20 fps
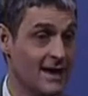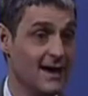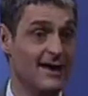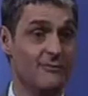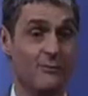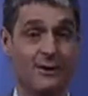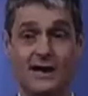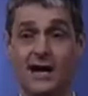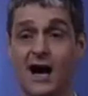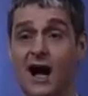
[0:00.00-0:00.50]

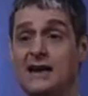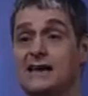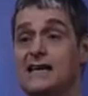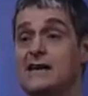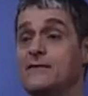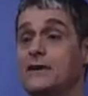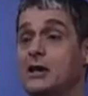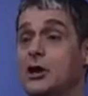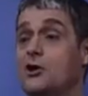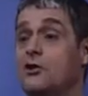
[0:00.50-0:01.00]
If we can't
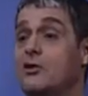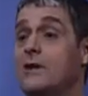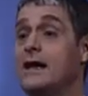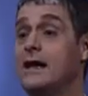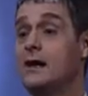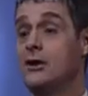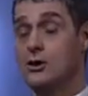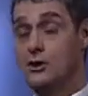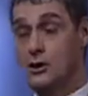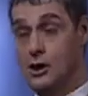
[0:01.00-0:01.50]
even
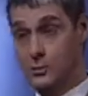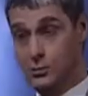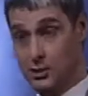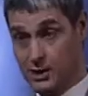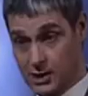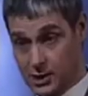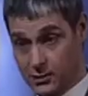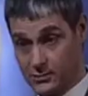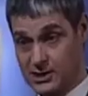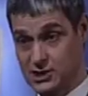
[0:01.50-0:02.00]
agree on what
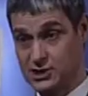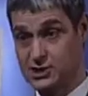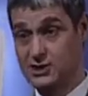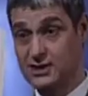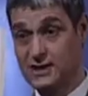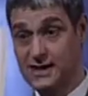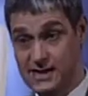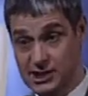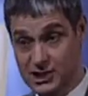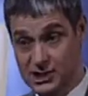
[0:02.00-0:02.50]
a Christian
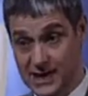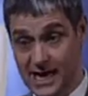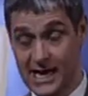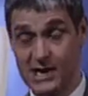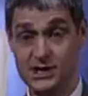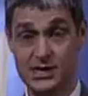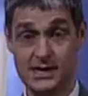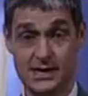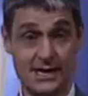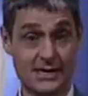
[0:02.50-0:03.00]

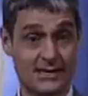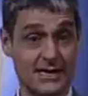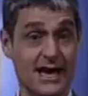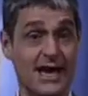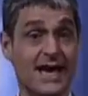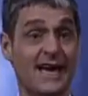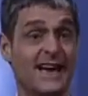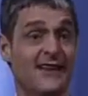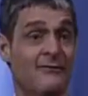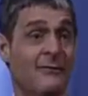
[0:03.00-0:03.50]
initiation is,
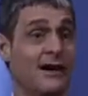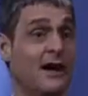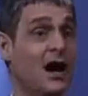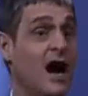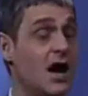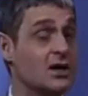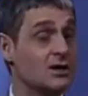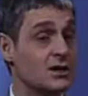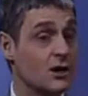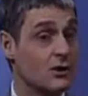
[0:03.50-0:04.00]
if we
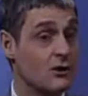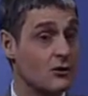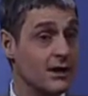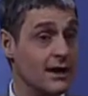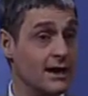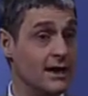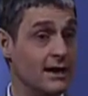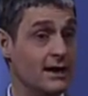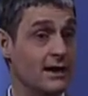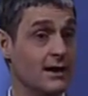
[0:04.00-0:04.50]
can't
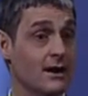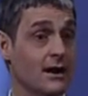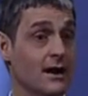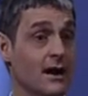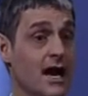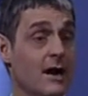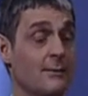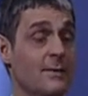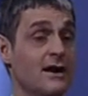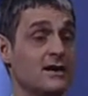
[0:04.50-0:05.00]
agree
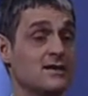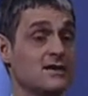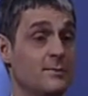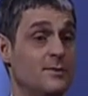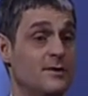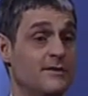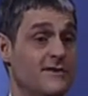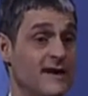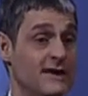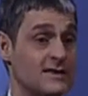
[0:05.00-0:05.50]
amongst the
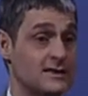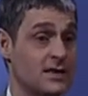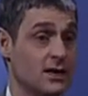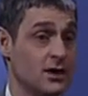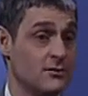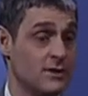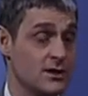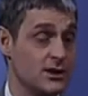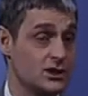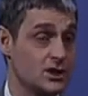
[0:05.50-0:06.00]
professing
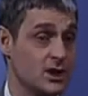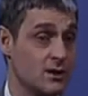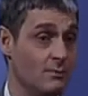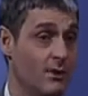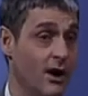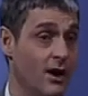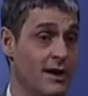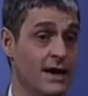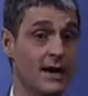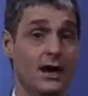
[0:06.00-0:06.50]
Christian
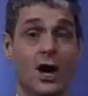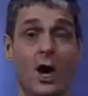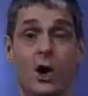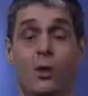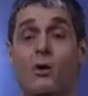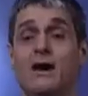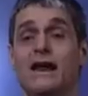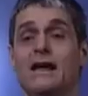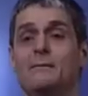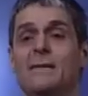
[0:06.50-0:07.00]
body
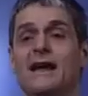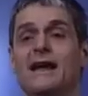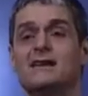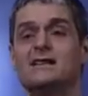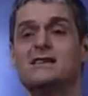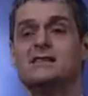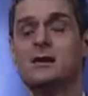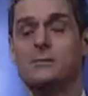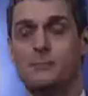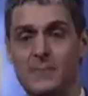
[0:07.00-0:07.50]
what it
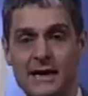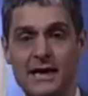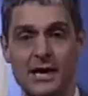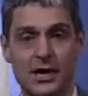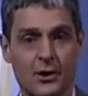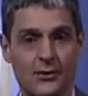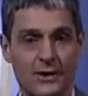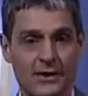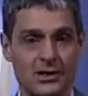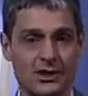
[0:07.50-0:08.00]
means to be a
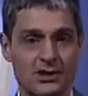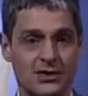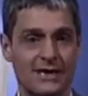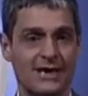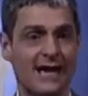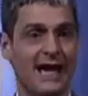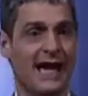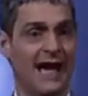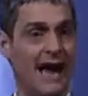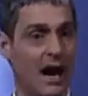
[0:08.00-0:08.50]
Christian,
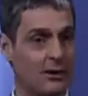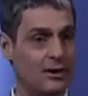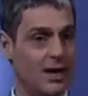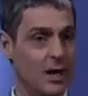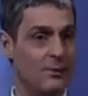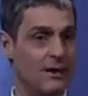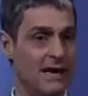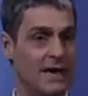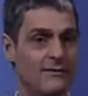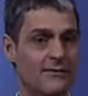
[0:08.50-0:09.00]
how
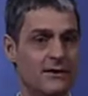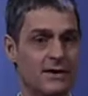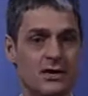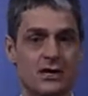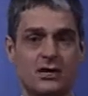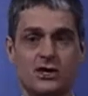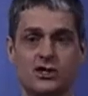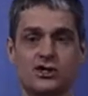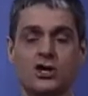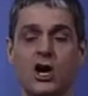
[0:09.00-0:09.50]
can we even
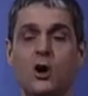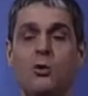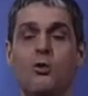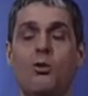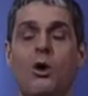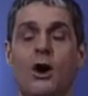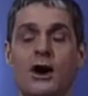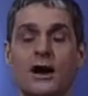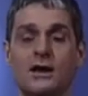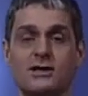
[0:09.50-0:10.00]
show
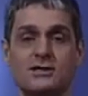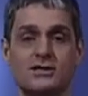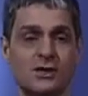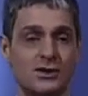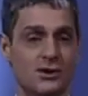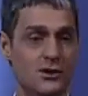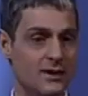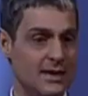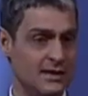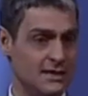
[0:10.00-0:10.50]
oneness and
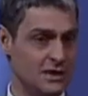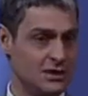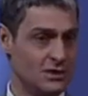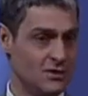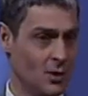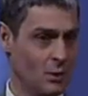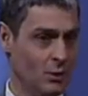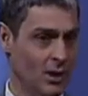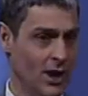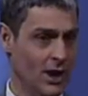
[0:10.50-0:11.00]
unity to
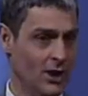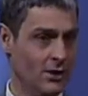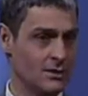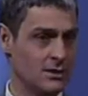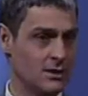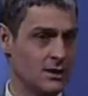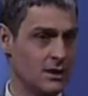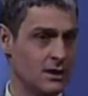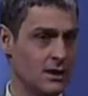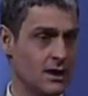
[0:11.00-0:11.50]
the world?
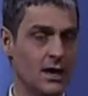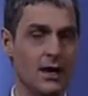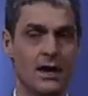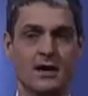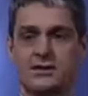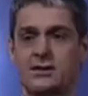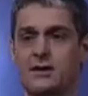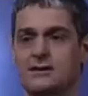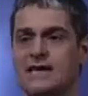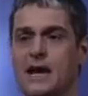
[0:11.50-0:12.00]

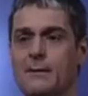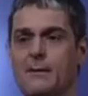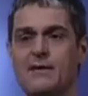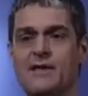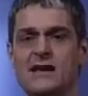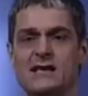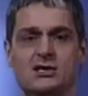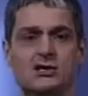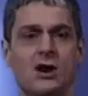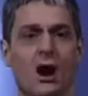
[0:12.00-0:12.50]
So some of
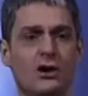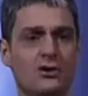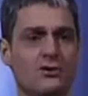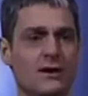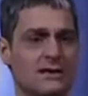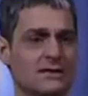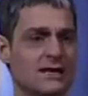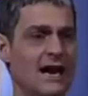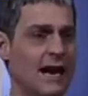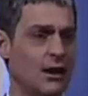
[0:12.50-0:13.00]
these
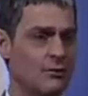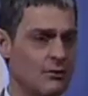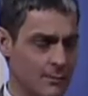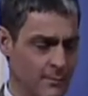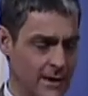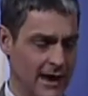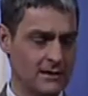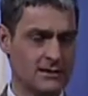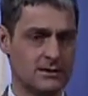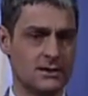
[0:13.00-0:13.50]
doctrines like
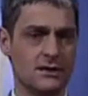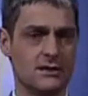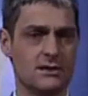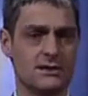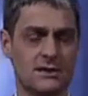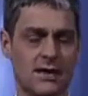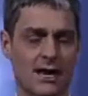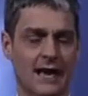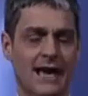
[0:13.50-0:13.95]
repentance